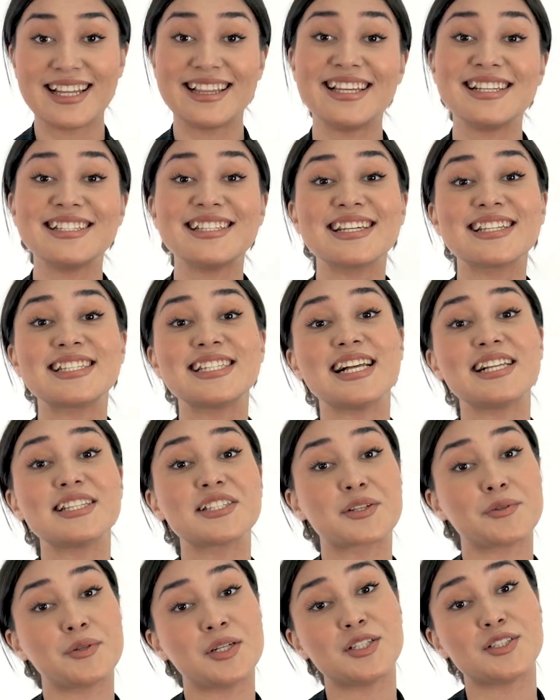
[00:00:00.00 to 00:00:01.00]
This Excel
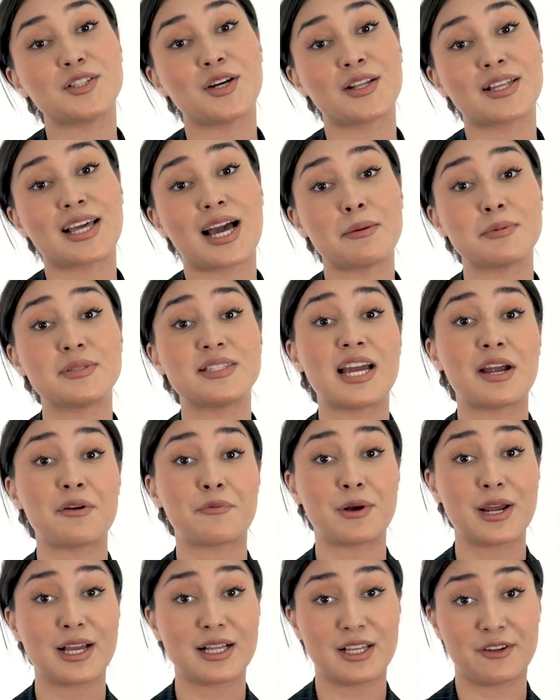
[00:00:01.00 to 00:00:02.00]
screenshot comes
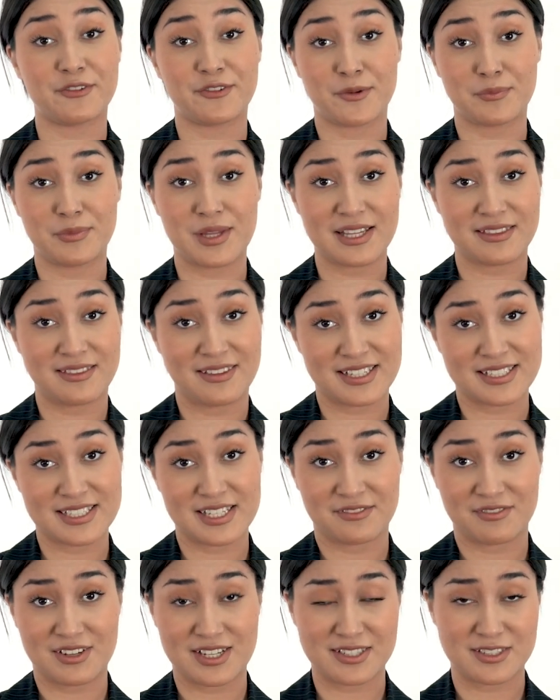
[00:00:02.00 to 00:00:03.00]
directly from Netflix
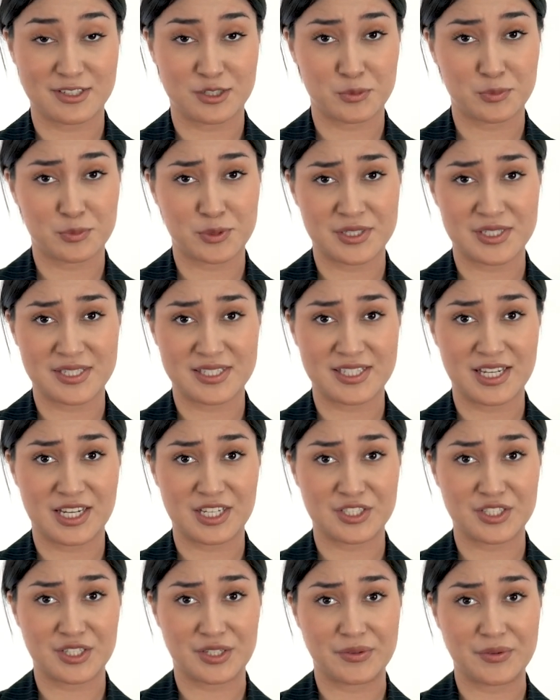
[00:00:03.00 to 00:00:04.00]
investors
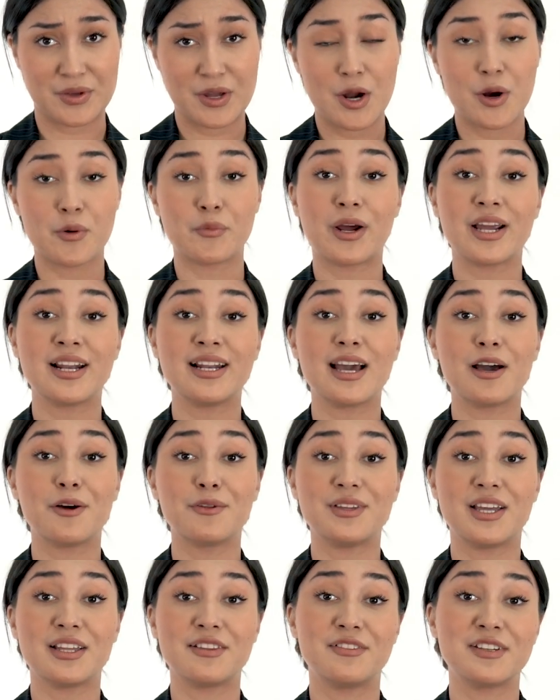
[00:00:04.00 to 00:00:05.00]
presentation. Right
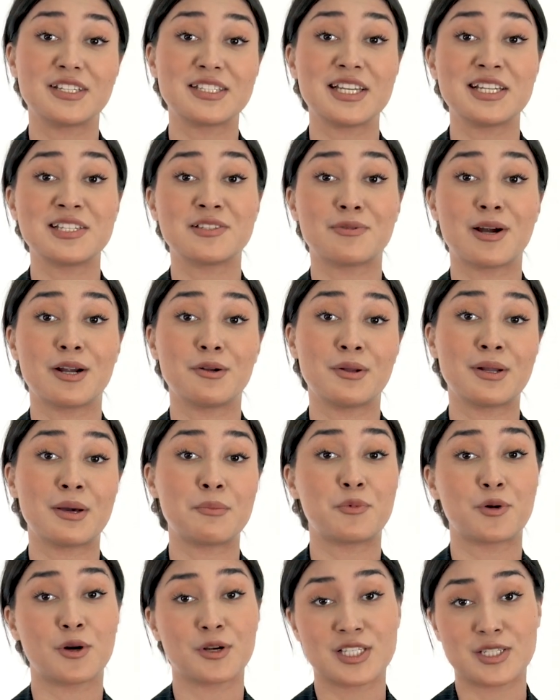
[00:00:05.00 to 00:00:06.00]
now, Netflix is running
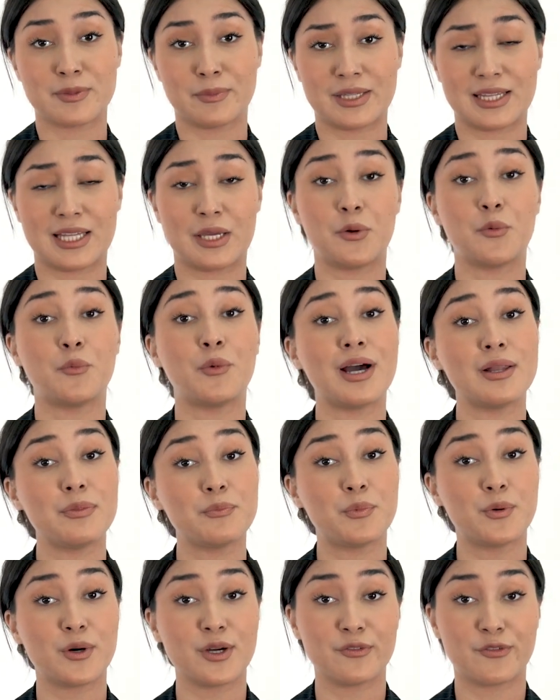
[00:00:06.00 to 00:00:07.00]
approximately
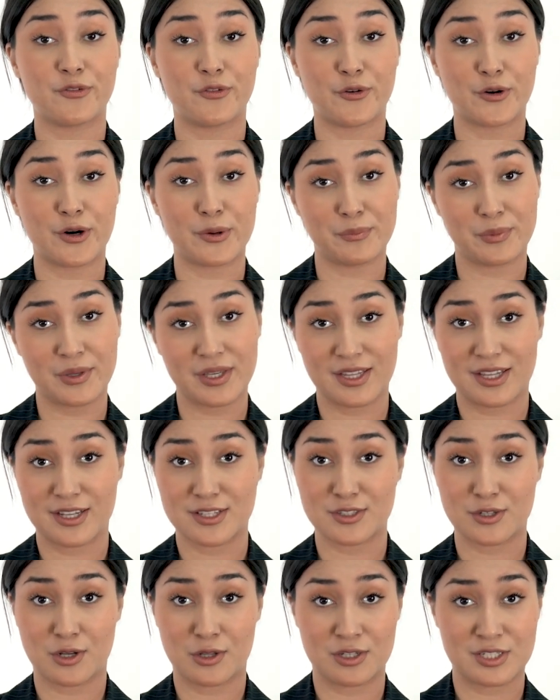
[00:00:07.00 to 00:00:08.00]
$1.4
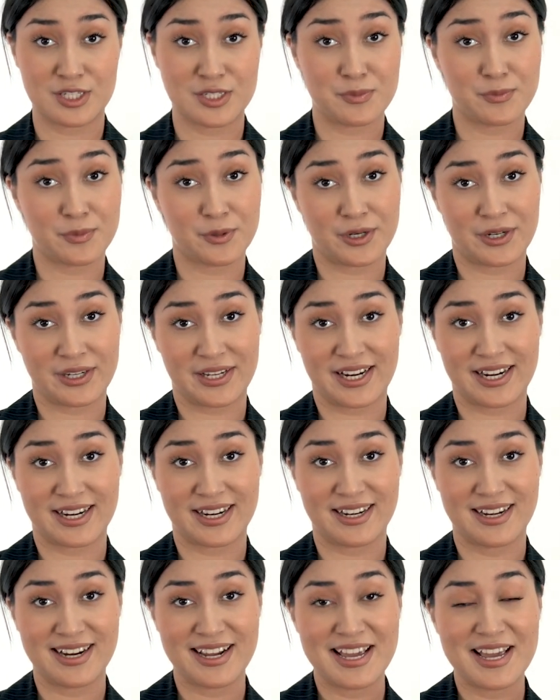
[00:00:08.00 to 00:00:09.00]
billion per
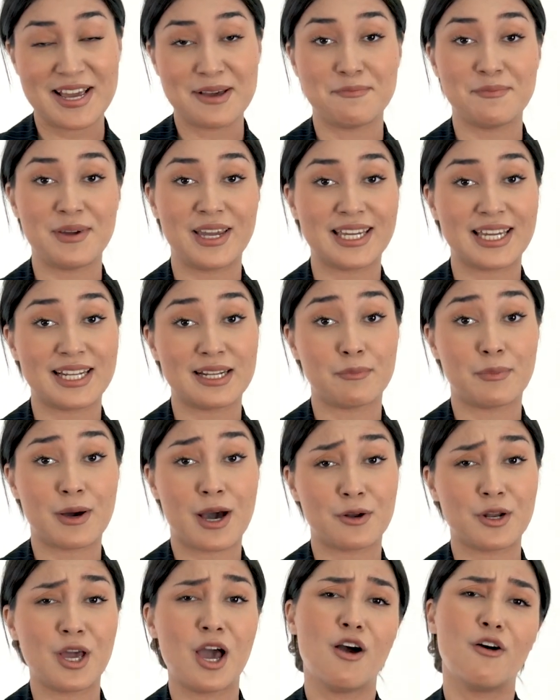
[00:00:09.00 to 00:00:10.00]
year, making
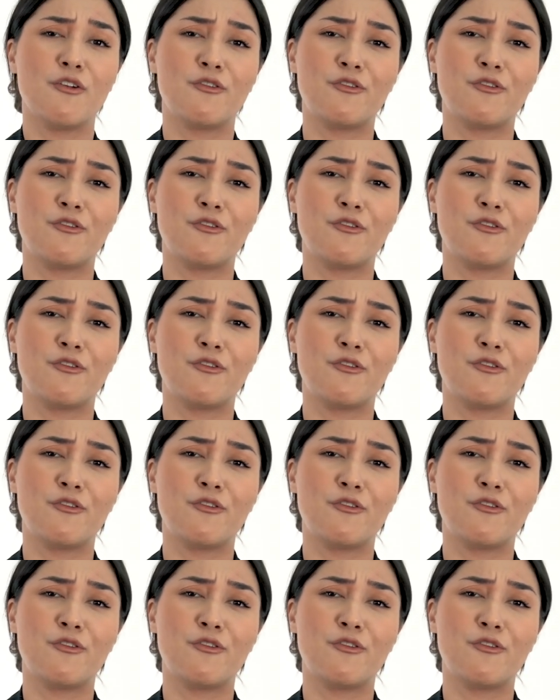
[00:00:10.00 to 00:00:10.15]
about